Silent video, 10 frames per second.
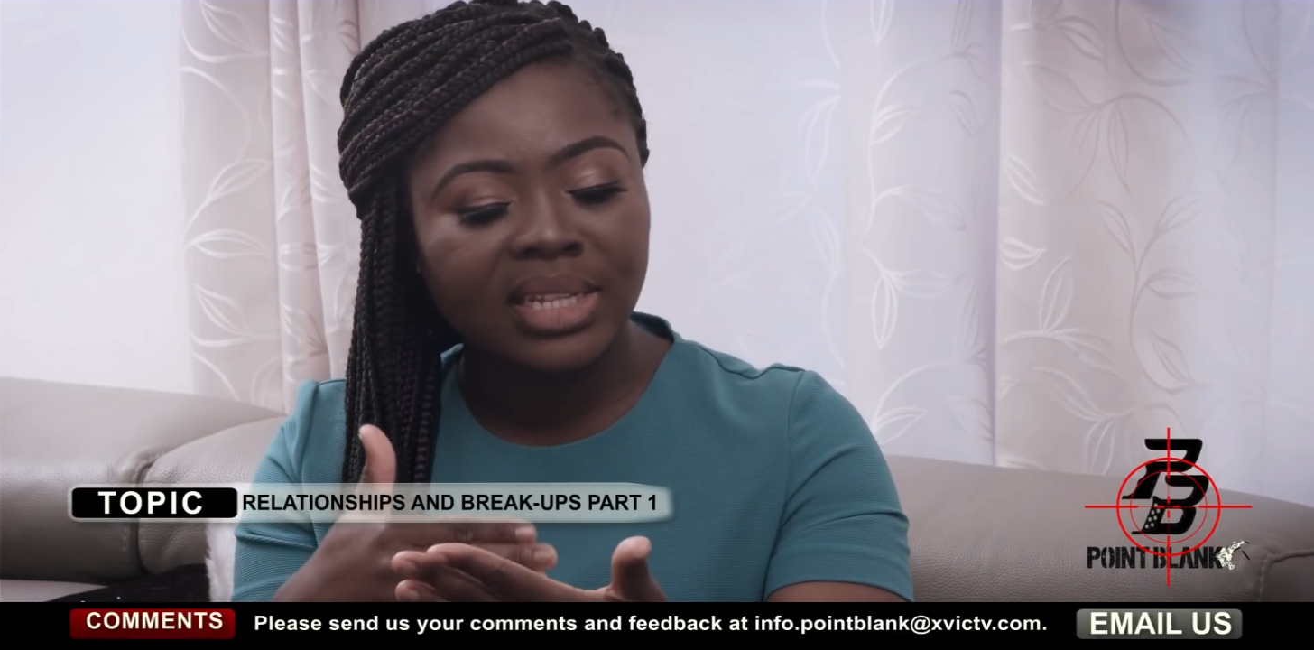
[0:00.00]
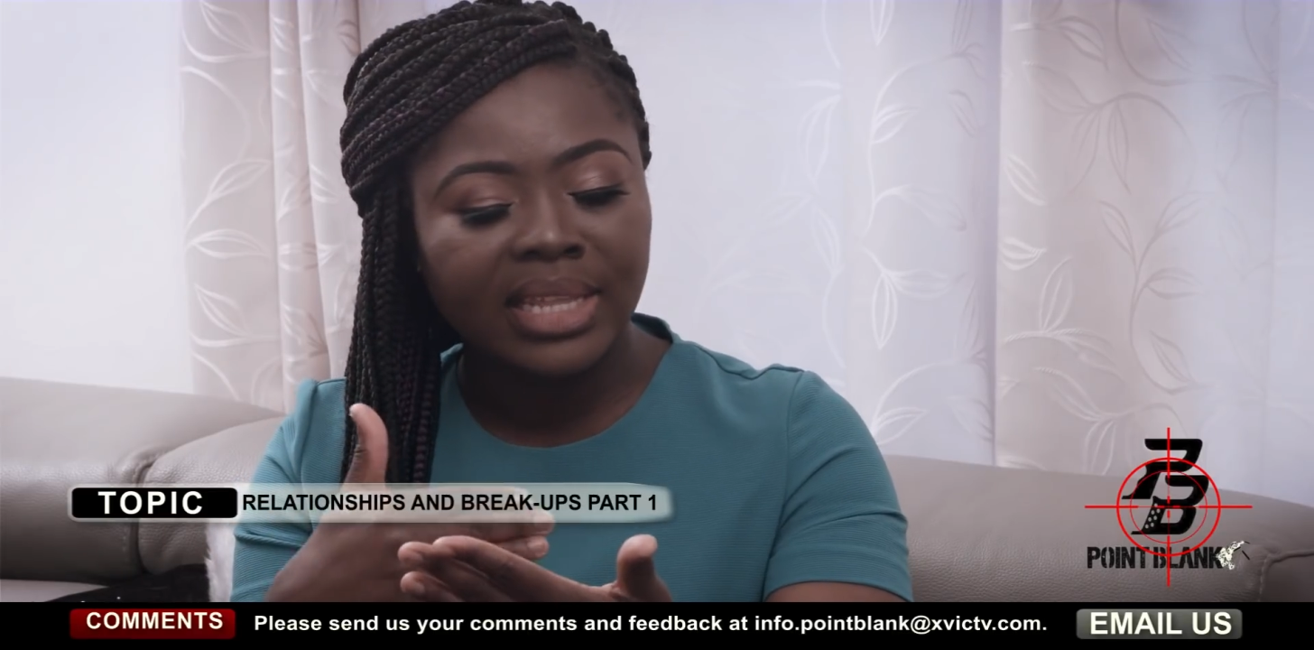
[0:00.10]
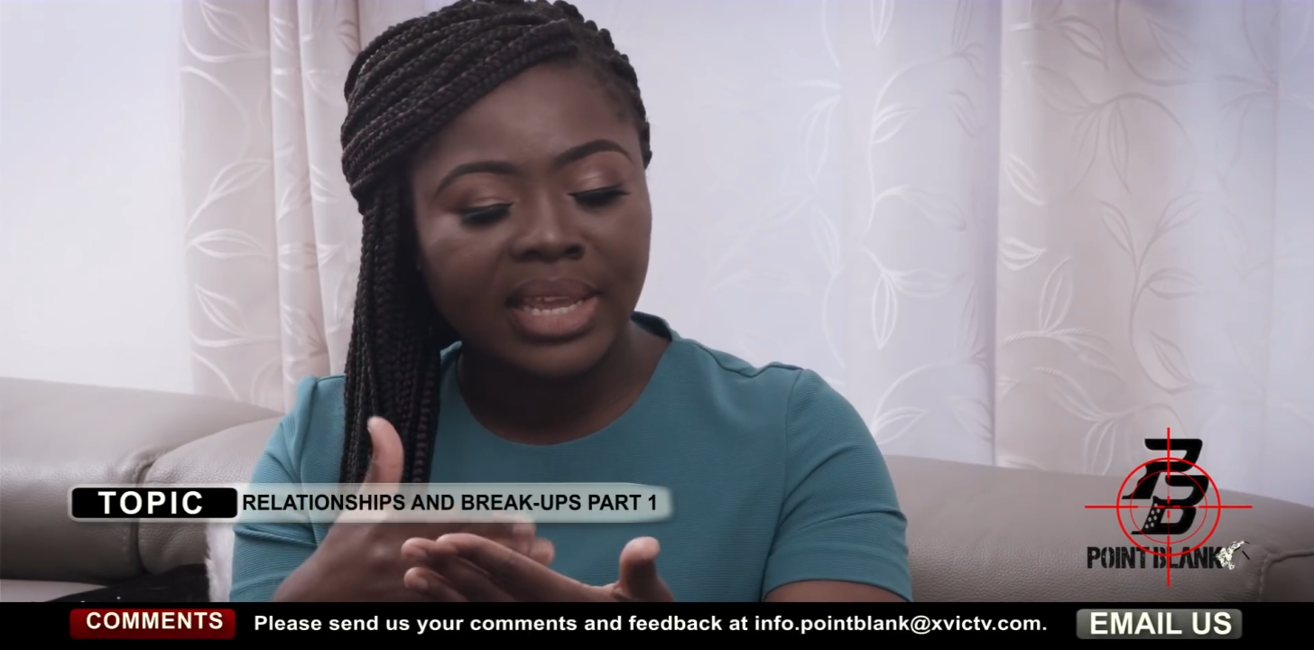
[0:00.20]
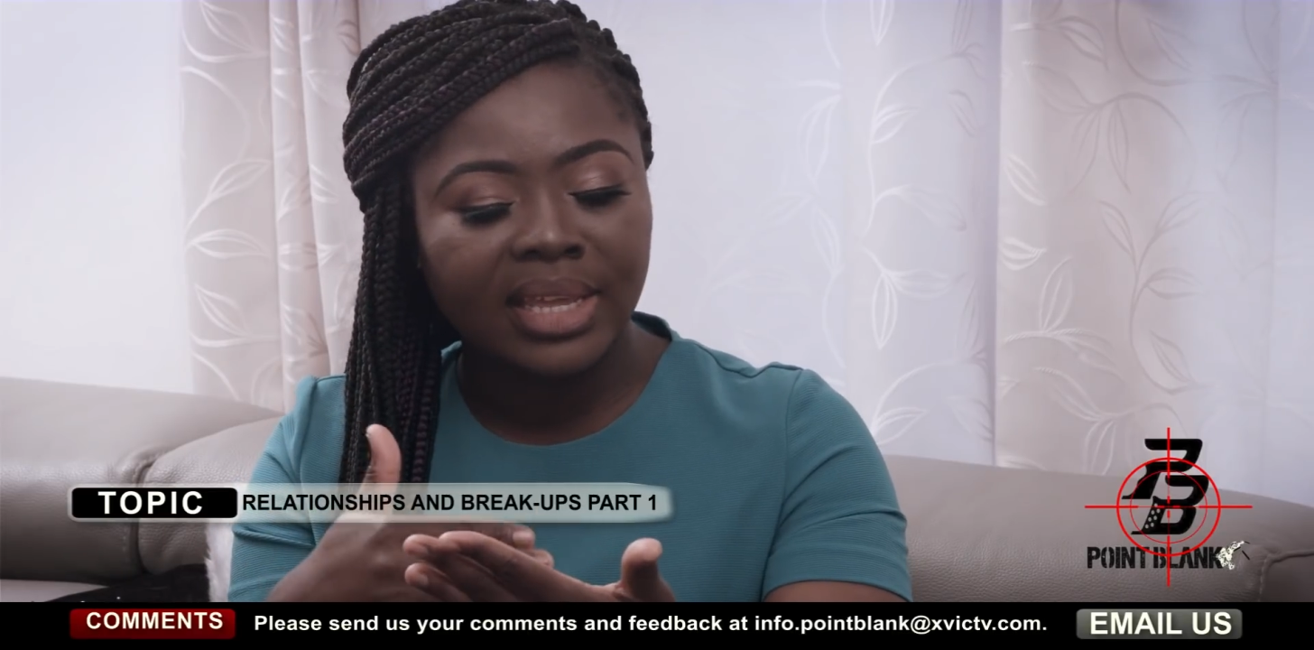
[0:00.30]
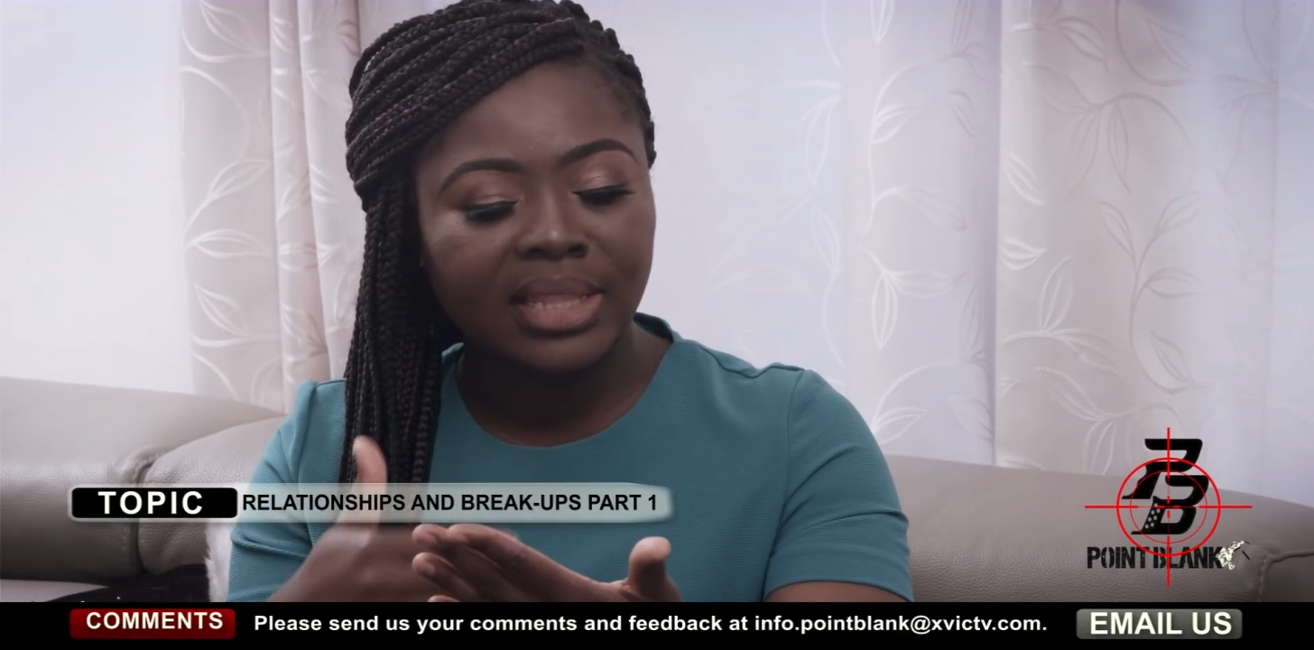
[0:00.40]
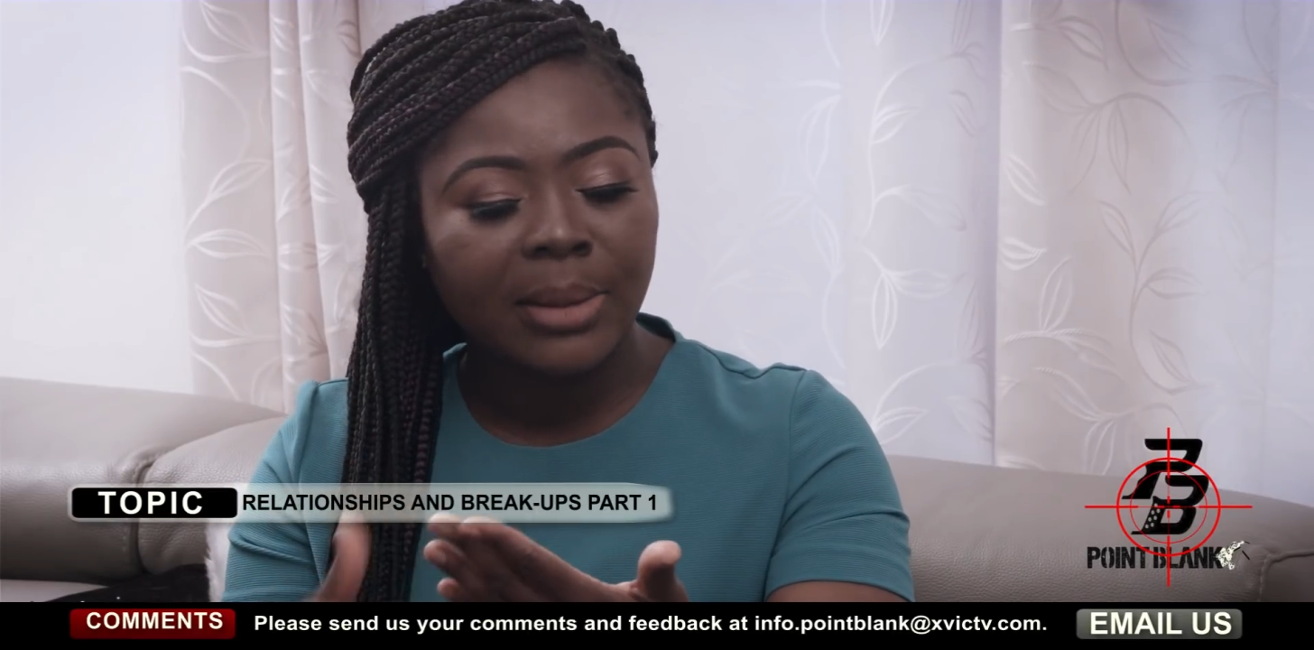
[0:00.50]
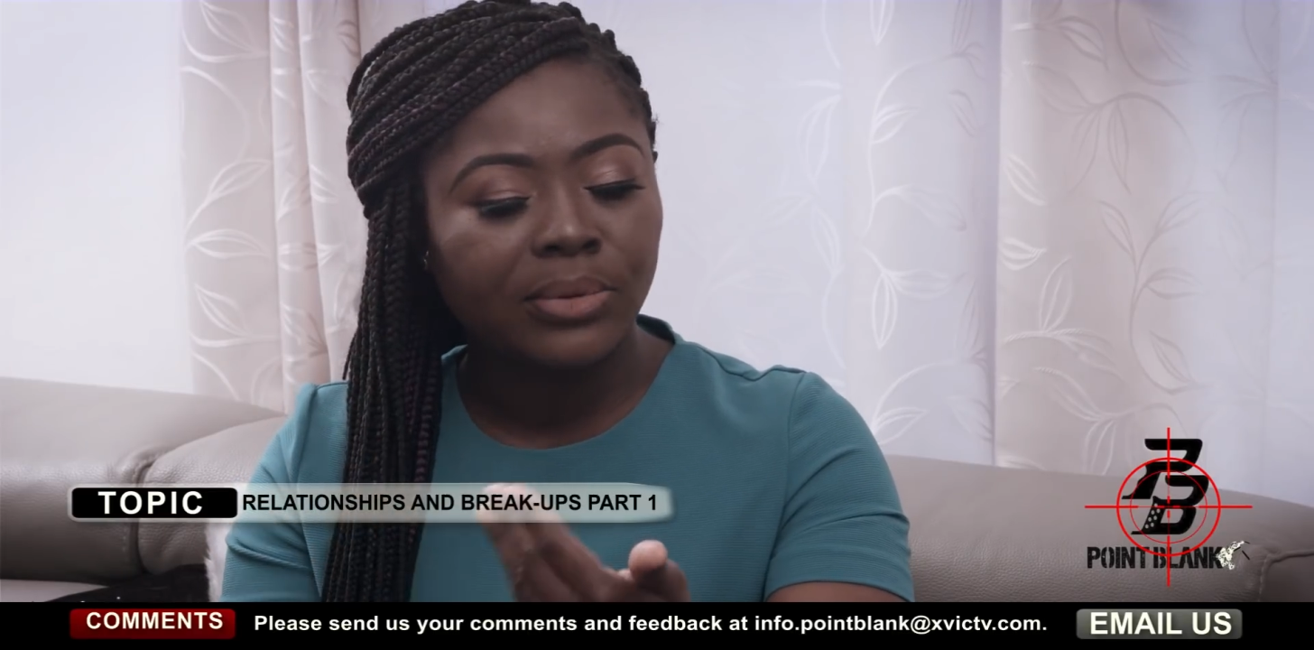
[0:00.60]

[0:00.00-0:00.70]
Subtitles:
they